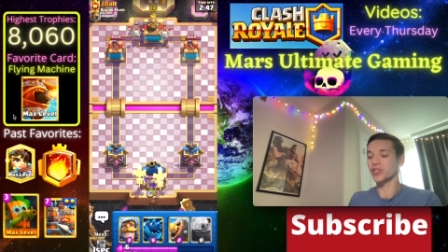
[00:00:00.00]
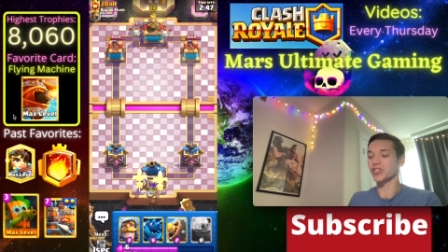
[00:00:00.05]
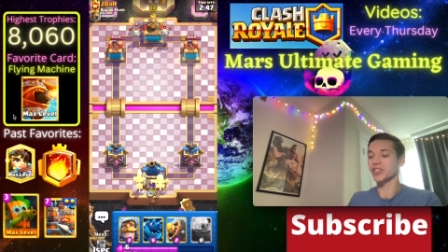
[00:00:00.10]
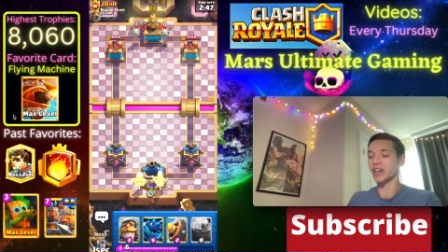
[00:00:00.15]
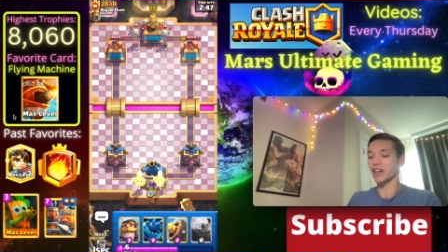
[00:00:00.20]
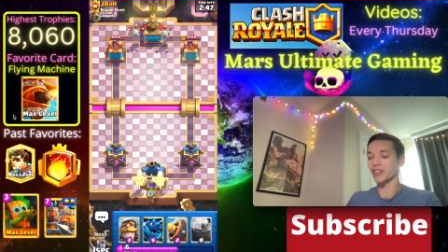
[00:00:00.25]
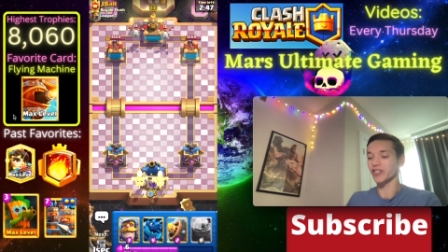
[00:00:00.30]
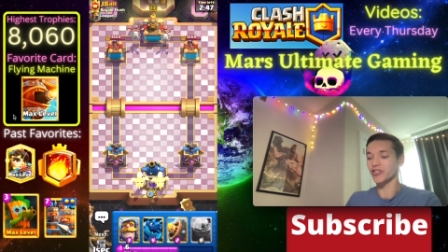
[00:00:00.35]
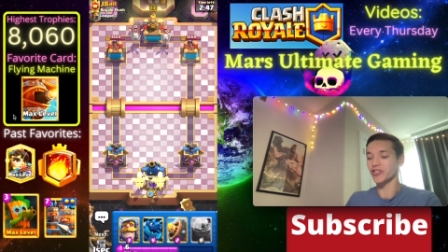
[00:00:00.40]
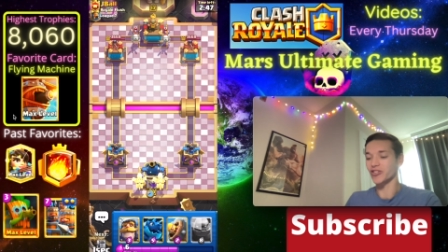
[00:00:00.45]

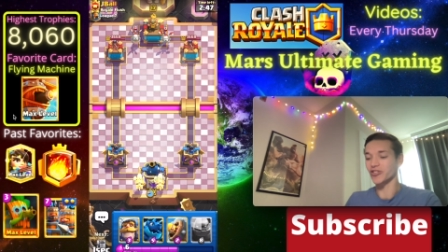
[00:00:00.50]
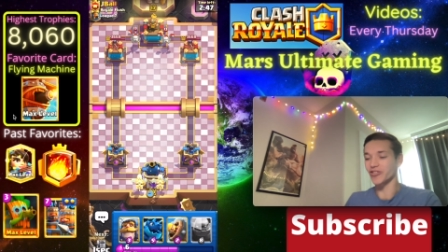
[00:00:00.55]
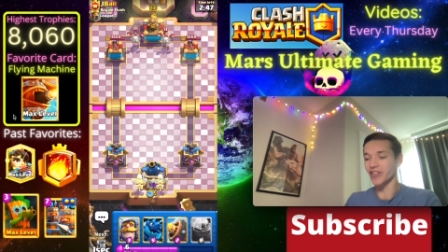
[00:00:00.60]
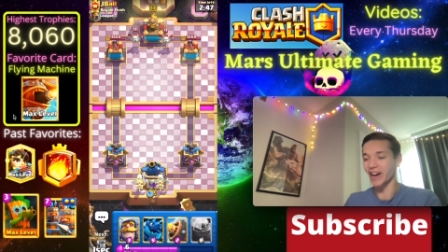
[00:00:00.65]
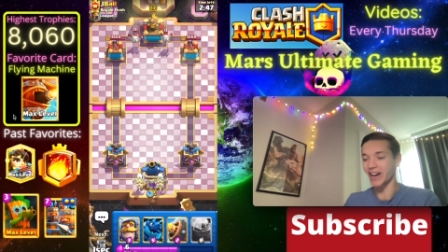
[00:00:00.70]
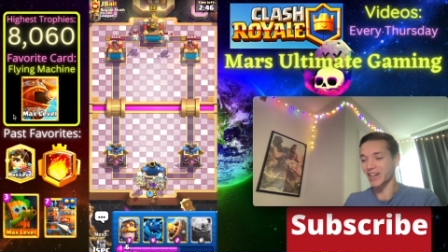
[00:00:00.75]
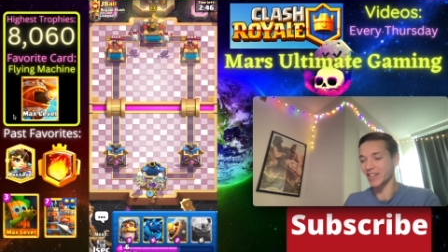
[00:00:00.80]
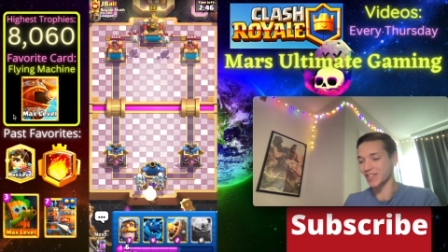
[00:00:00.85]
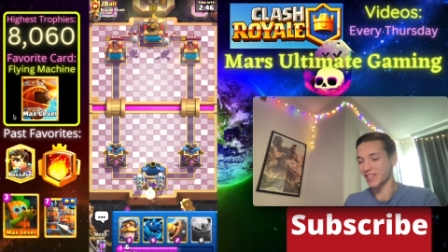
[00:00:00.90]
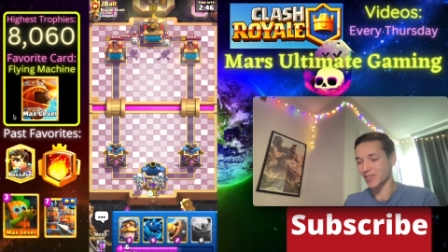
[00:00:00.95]
Skeleton
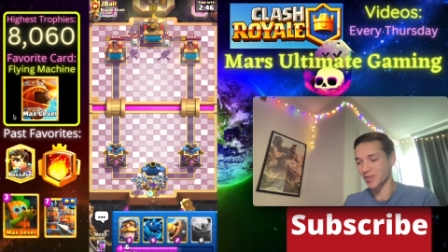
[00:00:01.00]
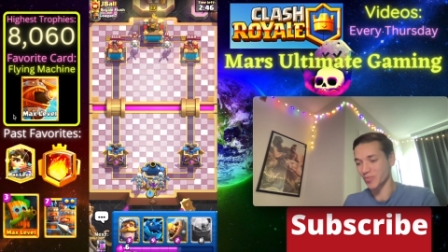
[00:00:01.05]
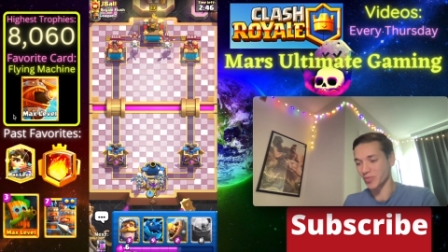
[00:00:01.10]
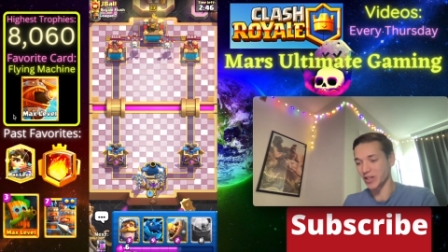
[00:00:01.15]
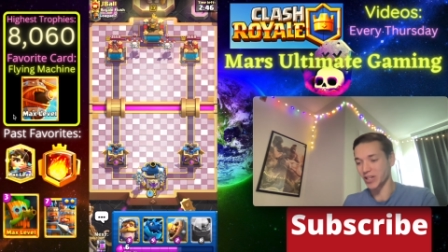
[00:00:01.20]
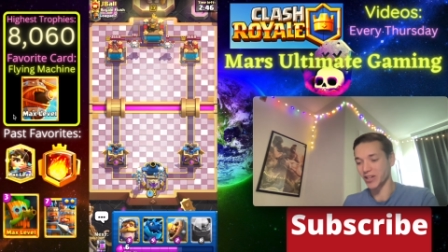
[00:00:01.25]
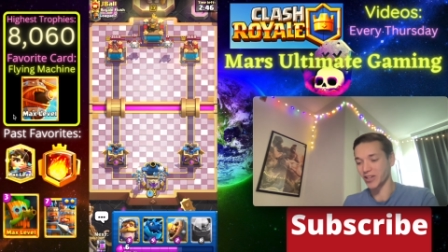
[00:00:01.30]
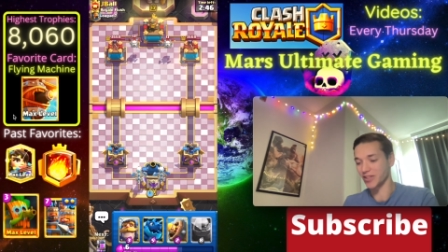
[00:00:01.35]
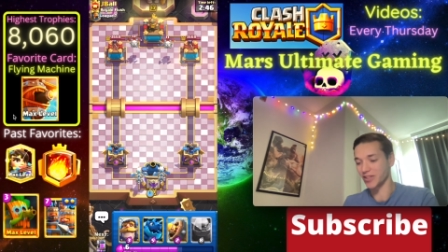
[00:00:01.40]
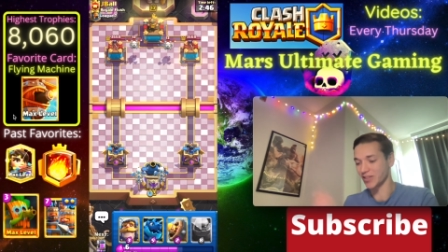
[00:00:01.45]
Dragons
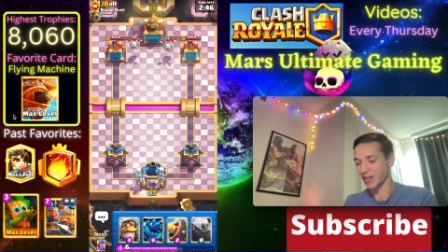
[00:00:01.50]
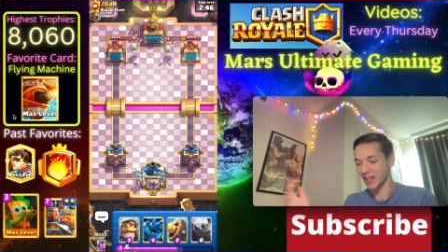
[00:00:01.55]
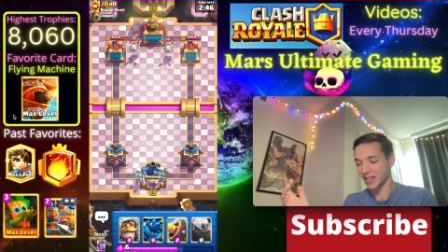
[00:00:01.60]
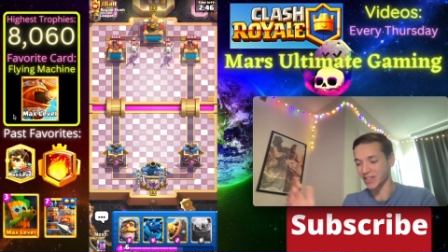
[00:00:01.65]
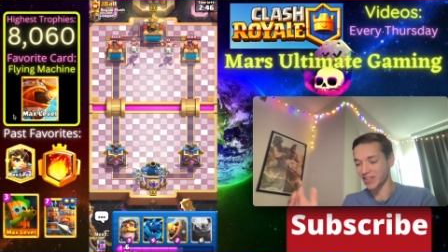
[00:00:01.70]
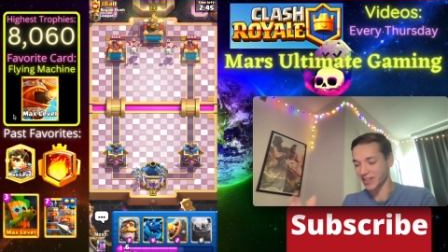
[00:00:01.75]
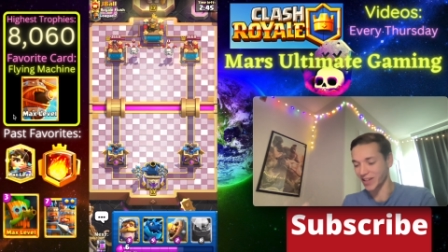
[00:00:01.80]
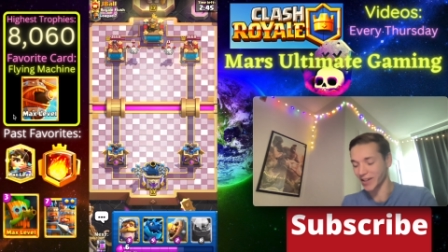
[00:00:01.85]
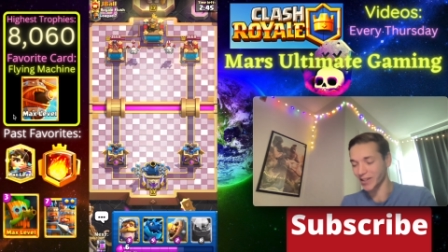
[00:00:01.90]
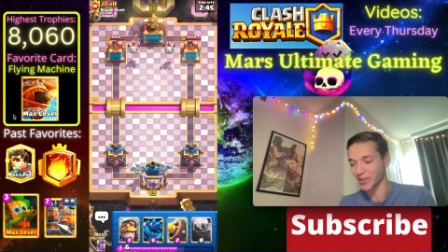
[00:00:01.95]
because
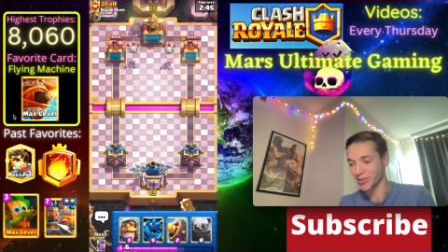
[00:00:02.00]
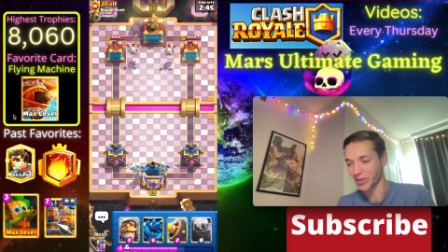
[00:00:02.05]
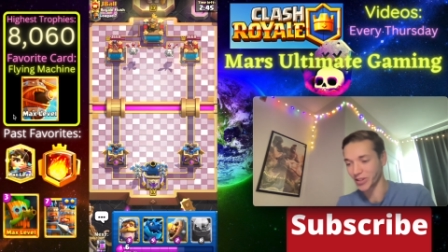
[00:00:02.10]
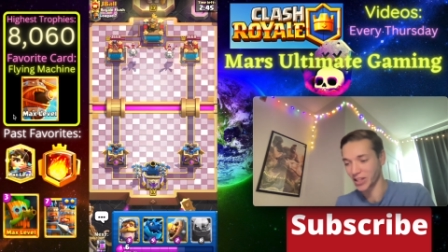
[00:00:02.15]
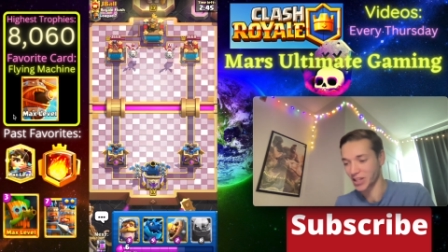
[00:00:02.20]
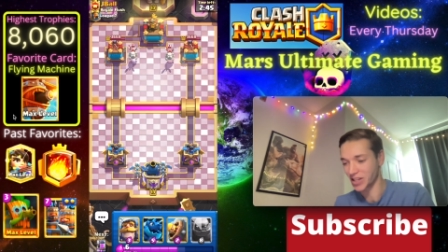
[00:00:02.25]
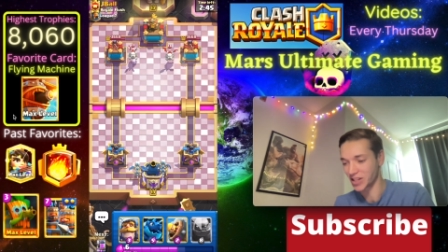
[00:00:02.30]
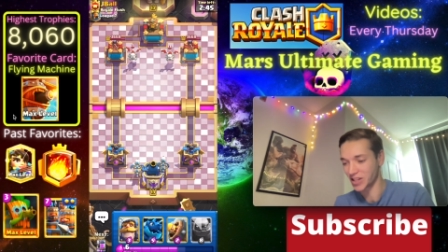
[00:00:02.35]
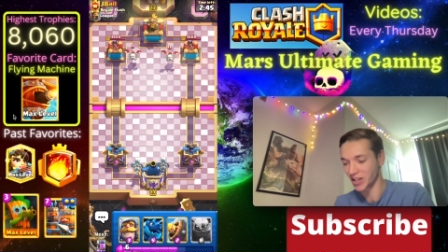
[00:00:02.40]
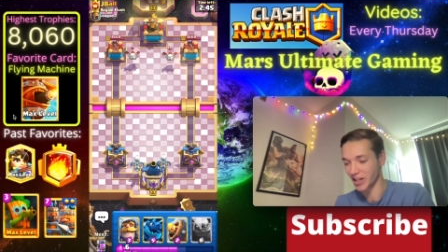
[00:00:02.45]
that's exactly what
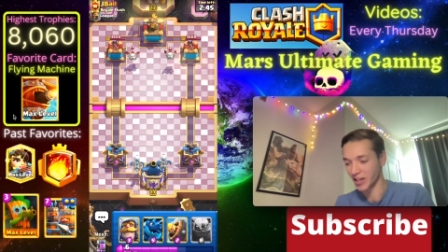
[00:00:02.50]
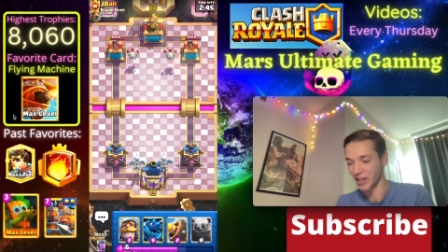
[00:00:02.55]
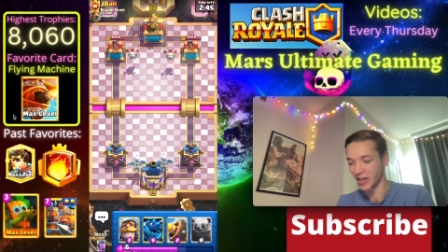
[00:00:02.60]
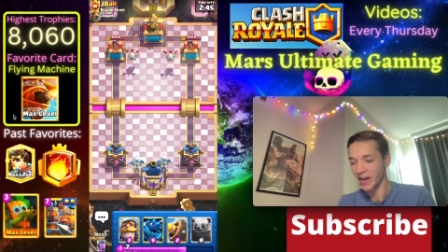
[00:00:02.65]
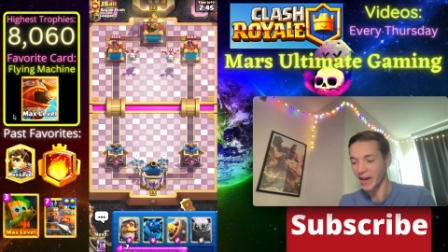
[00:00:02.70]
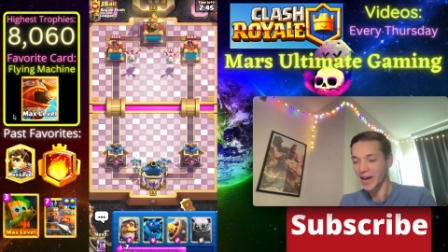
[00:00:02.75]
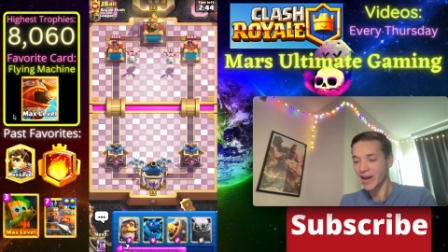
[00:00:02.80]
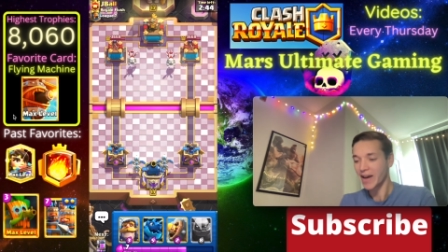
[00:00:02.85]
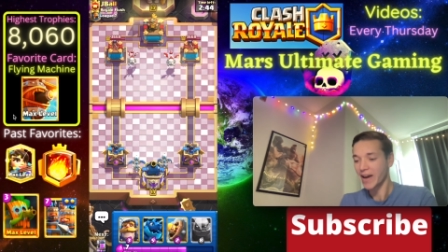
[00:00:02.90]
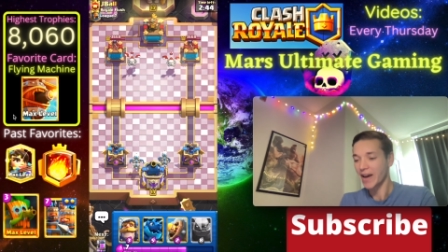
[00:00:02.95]
he did.
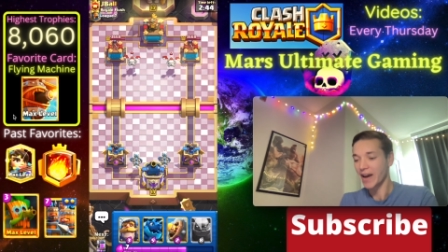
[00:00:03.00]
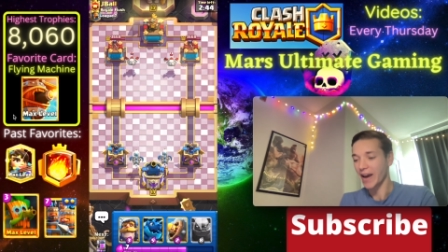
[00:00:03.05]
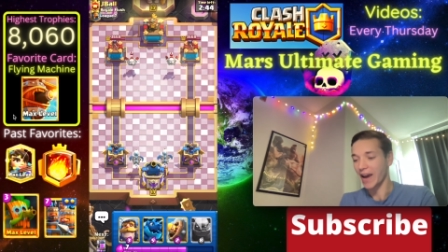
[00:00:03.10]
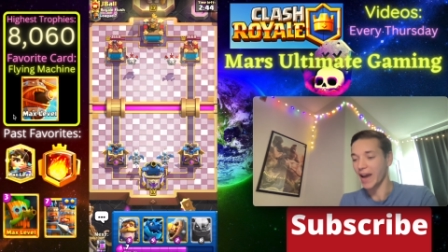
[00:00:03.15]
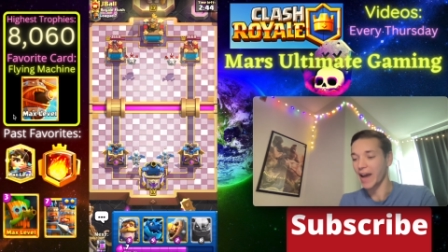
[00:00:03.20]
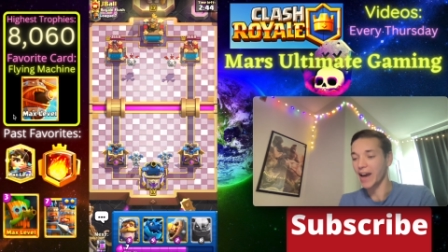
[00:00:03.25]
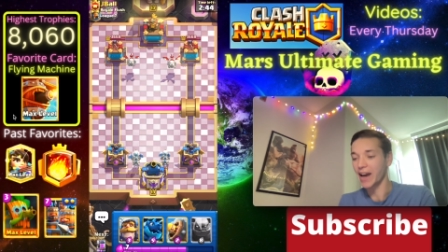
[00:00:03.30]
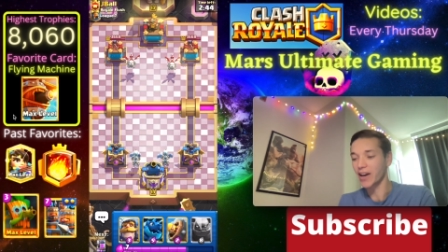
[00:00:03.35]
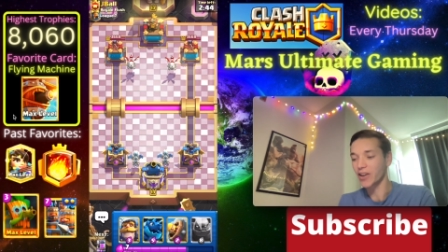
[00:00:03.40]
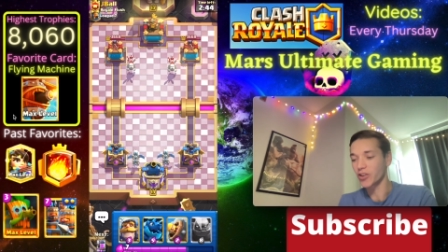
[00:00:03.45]

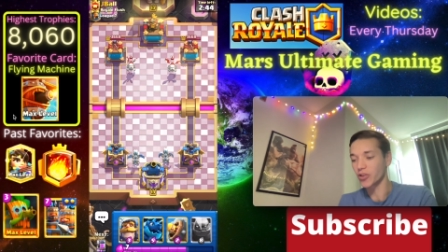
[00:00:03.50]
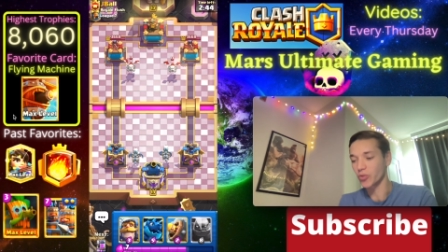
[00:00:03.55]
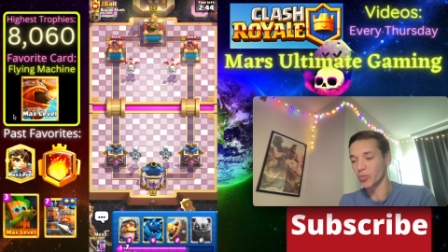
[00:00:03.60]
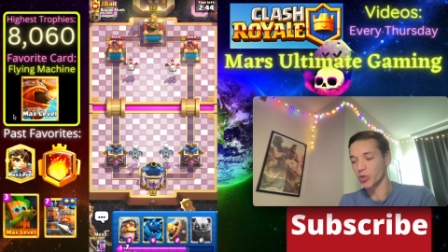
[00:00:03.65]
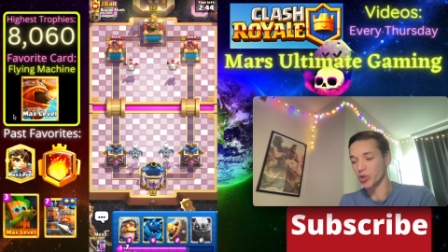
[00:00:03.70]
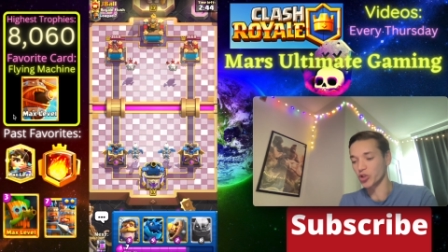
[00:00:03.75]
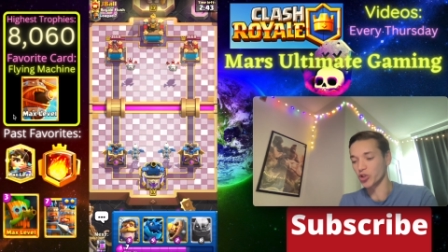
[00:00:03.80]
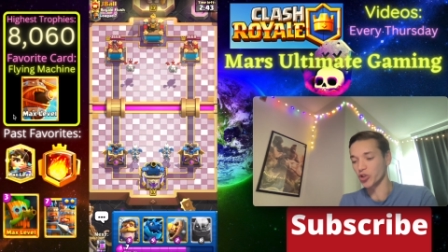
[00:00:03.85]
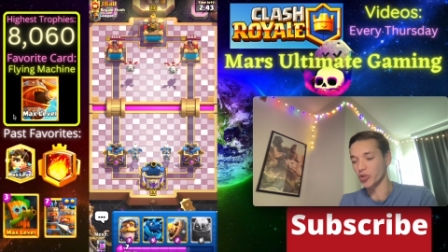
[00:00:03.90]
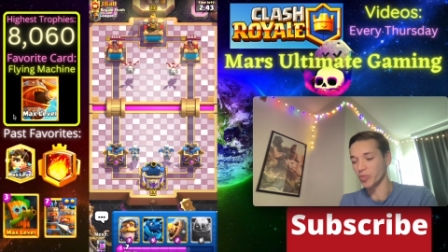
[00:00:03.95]
And
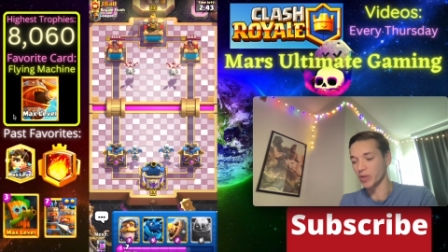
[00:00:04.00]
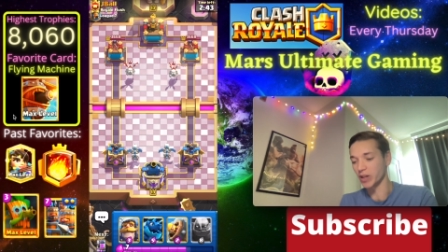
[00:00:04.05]
we should